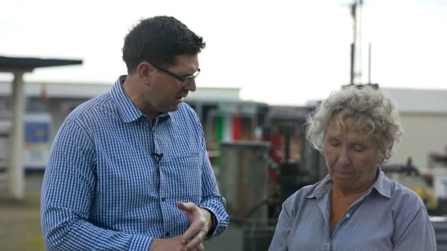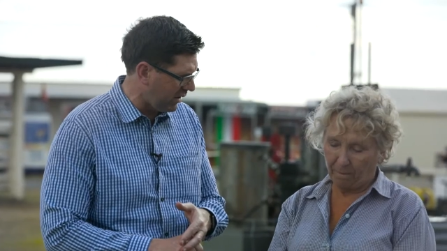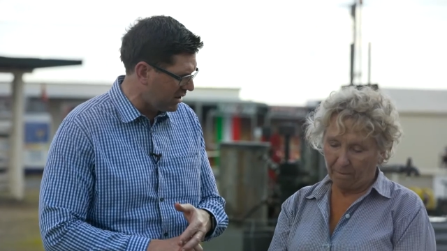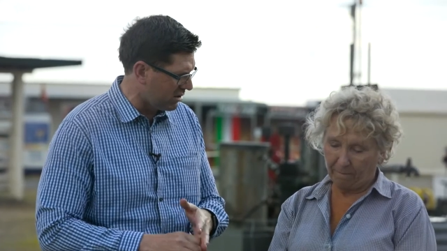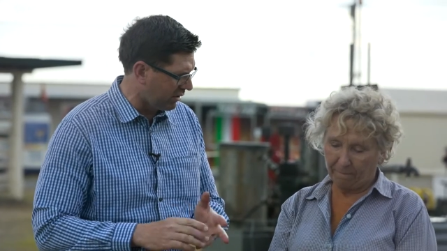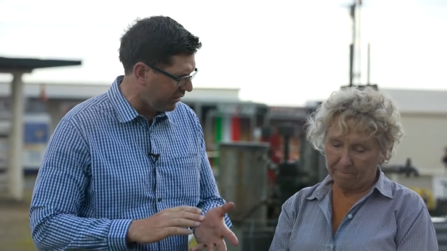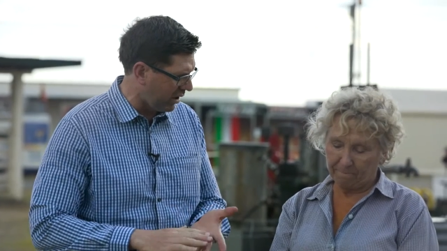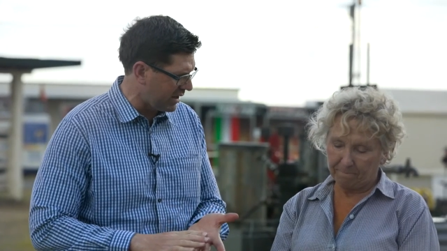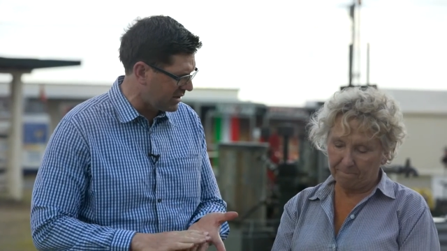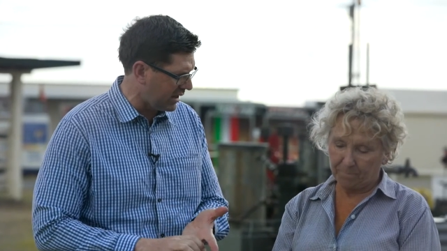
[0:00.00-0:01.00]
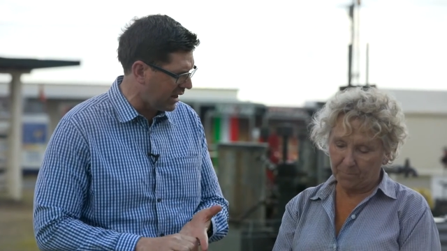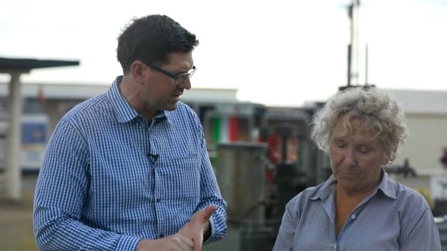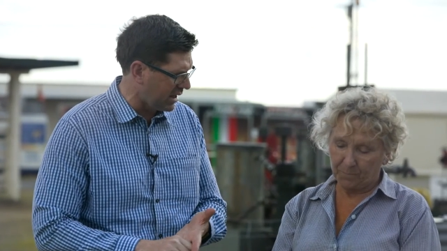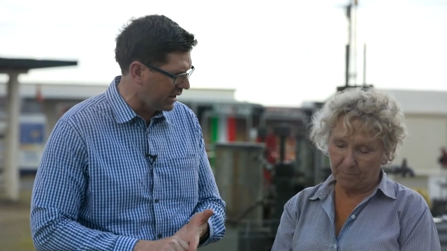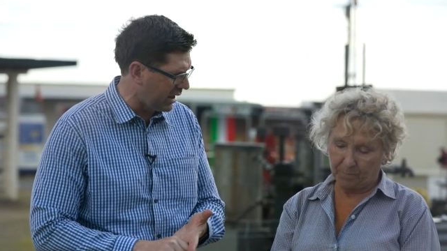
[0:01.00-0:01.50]
Speaker 1: event's on Friday, Saturday,
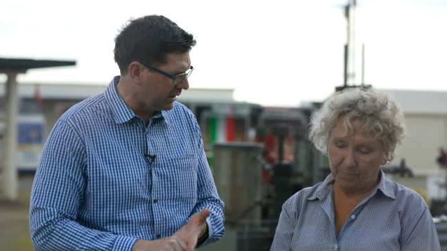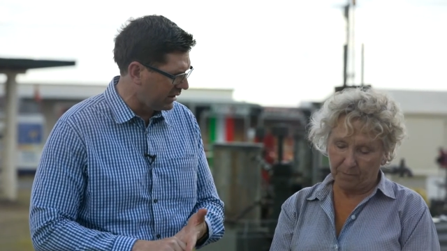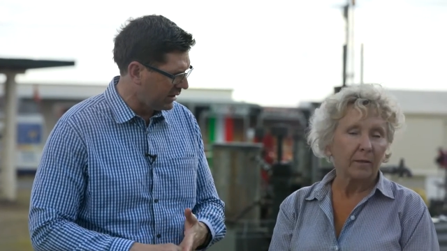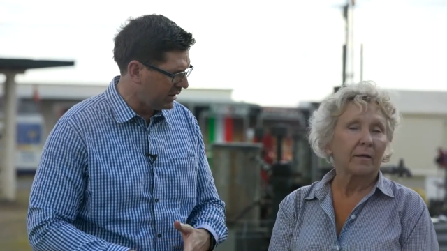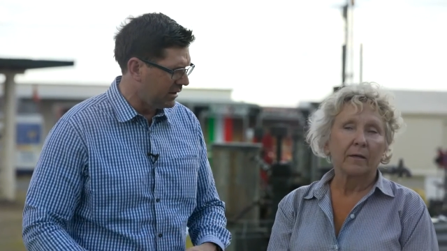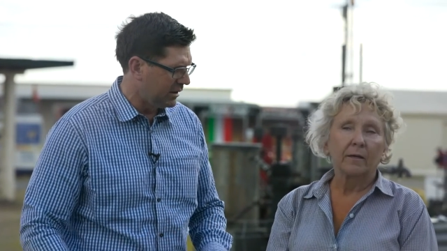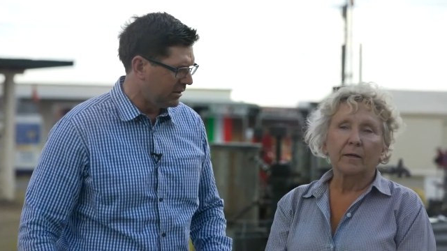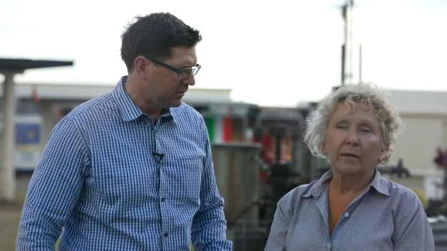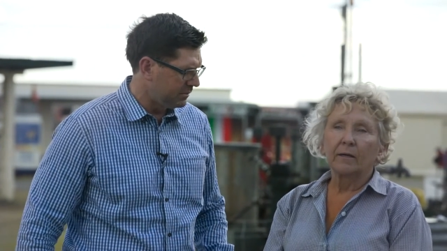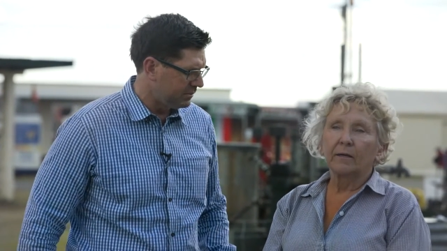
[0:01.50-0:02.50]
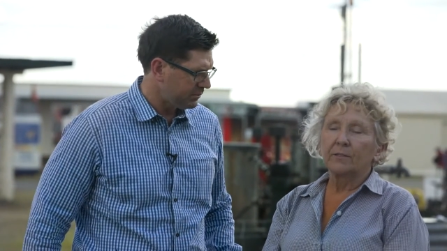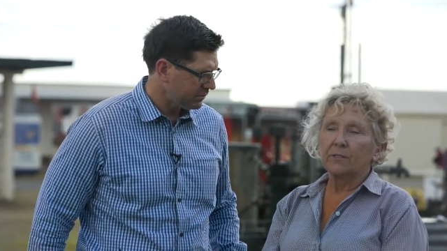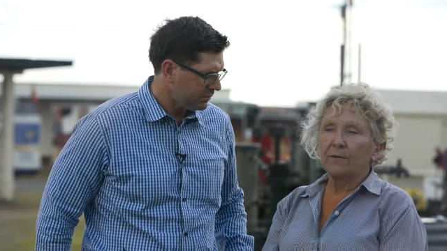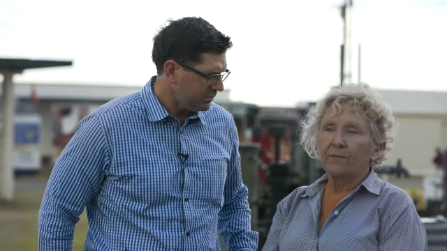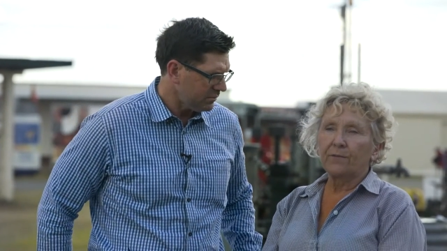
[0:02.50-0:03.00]
Sunday.
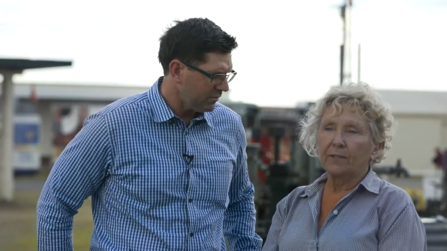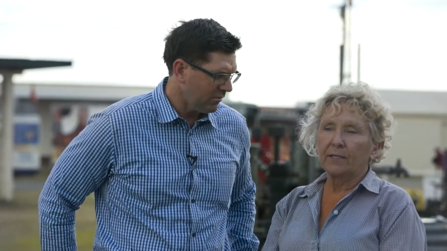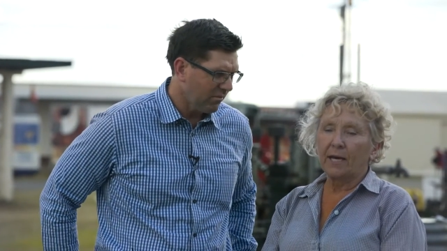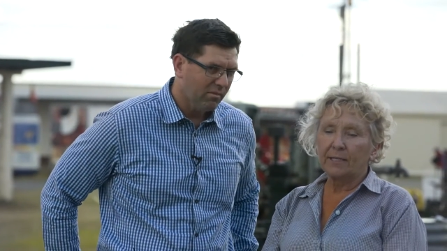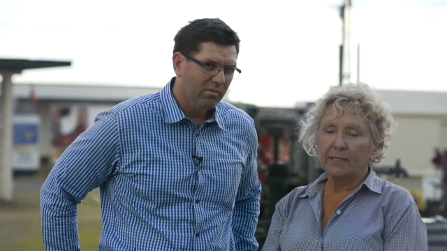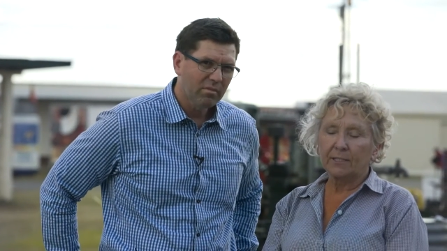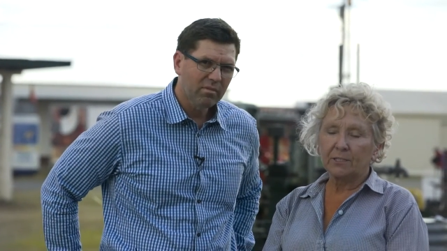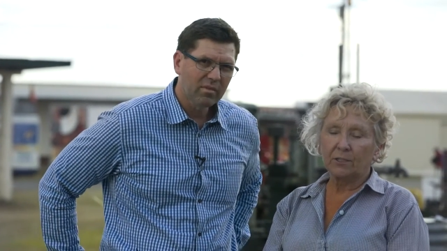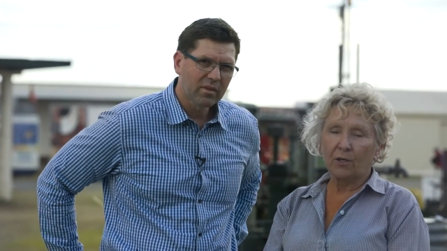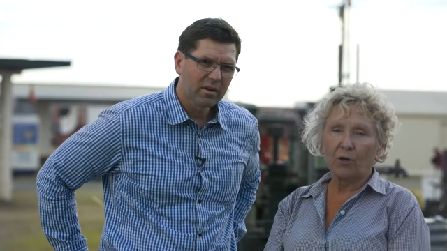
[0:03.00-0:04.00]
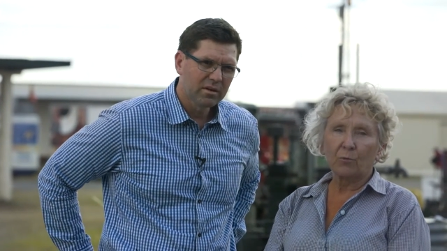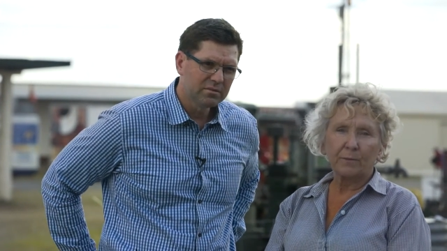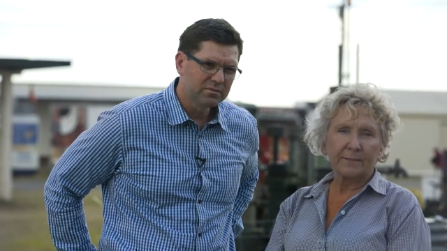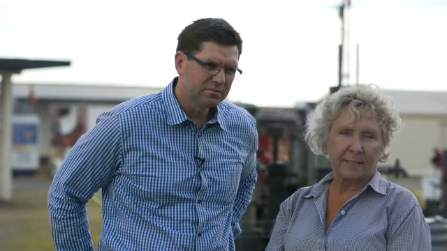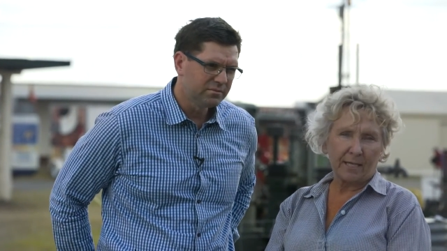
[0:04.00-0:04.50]
Speaker 2: Jeff, the gate actually
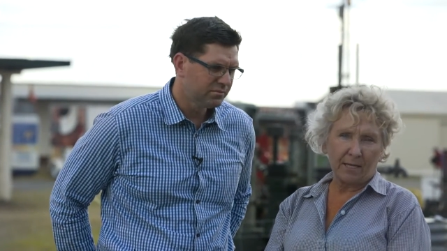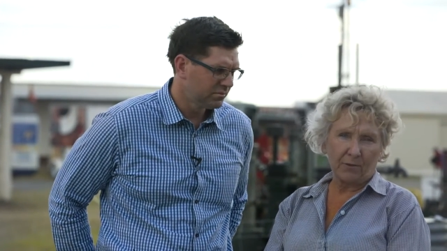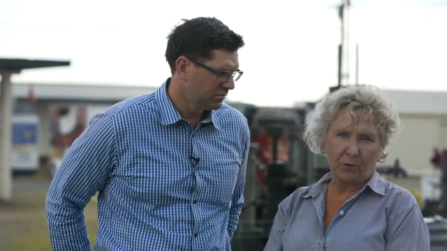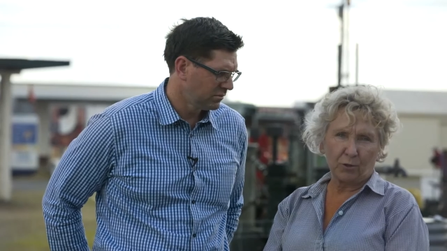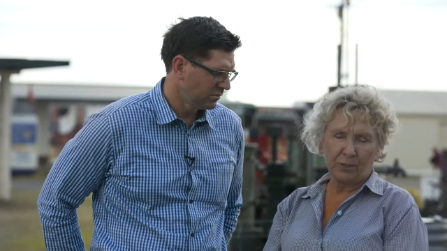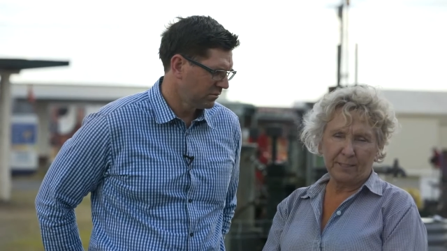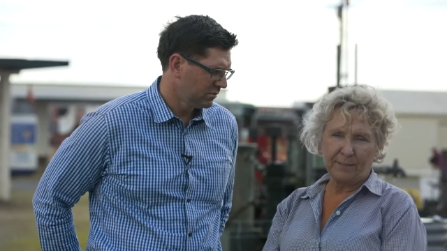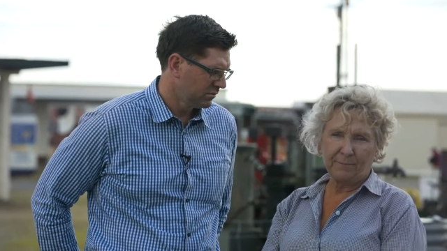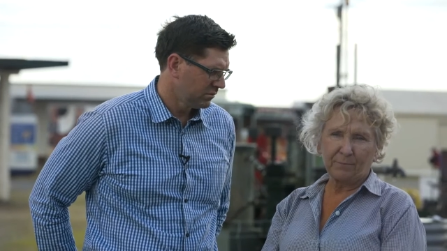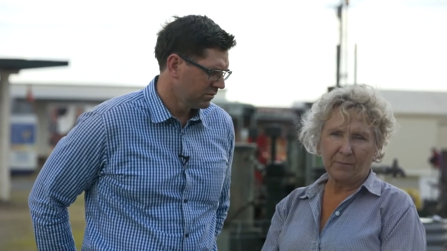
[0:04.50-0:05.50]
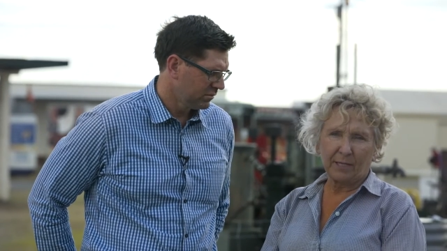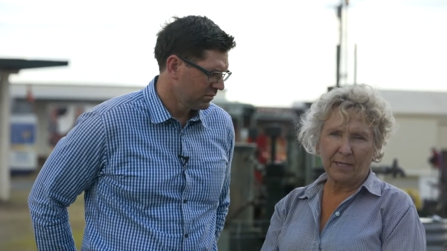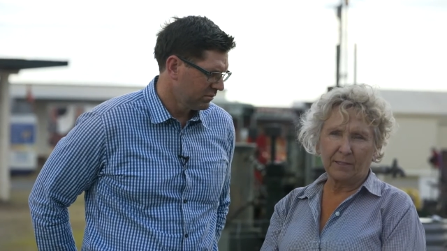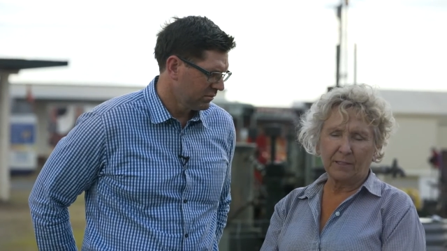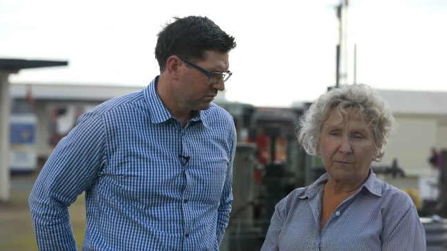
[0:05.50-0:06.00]
opens at 8:30
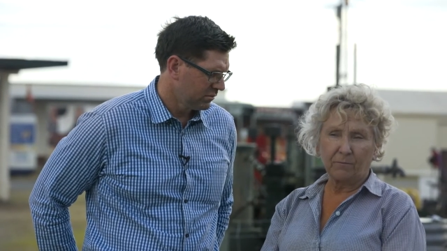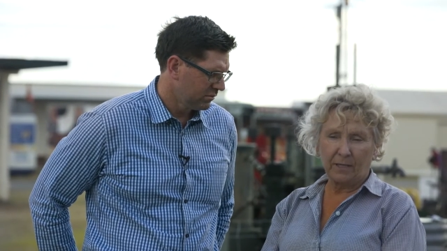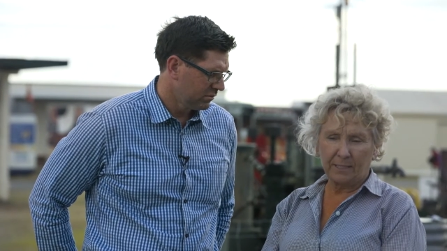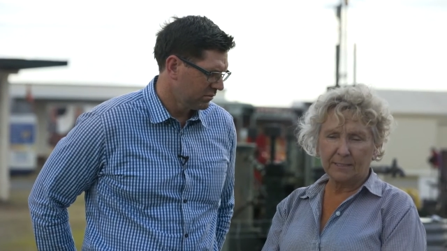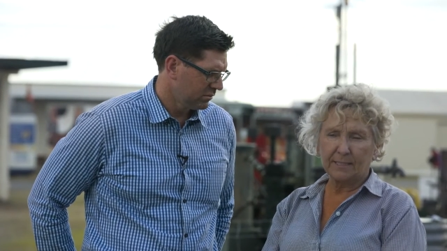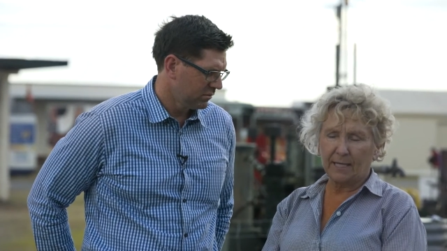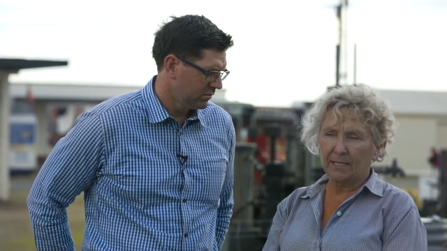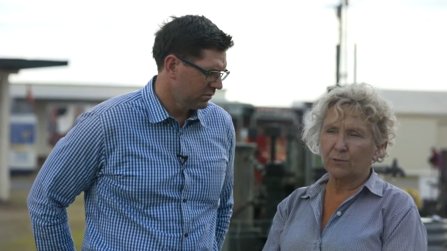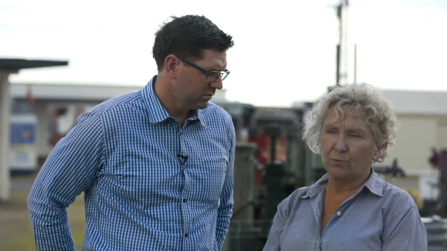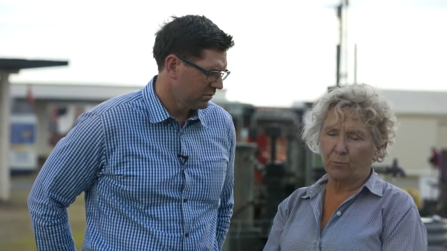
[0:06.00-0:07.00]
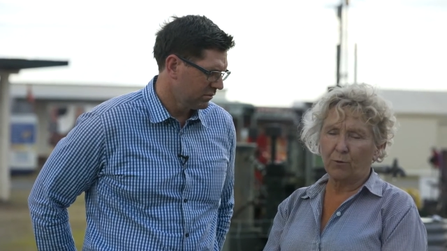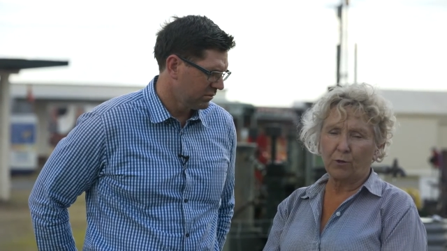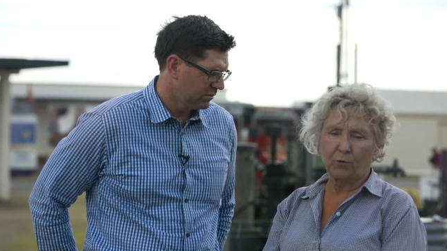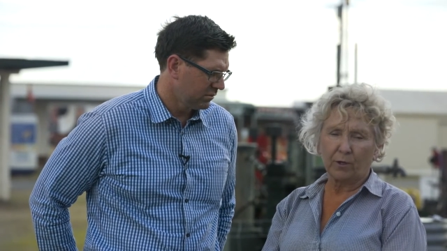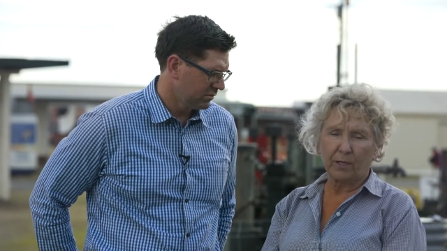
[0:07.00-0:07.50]
and the event, the actual
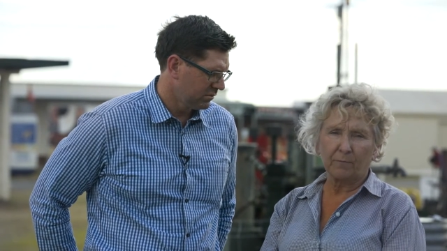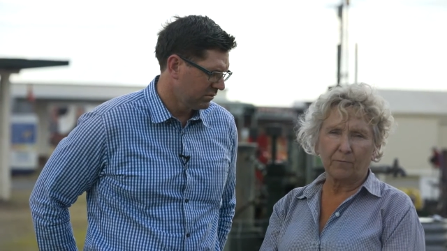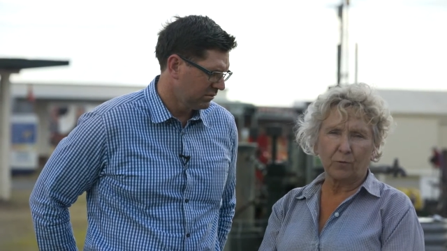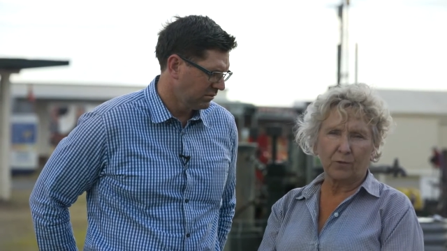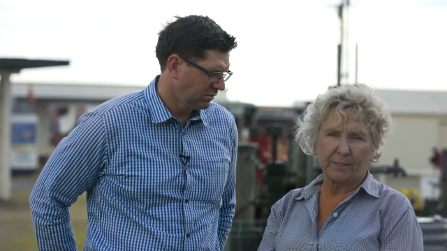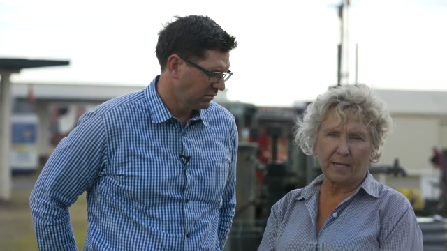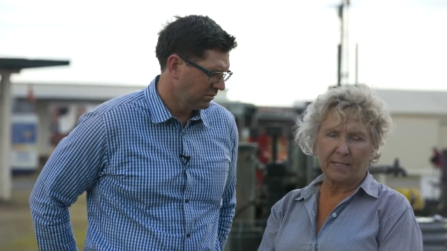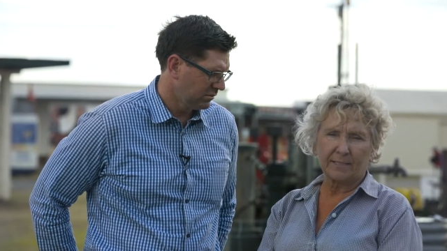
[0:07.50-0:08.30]
program for the day,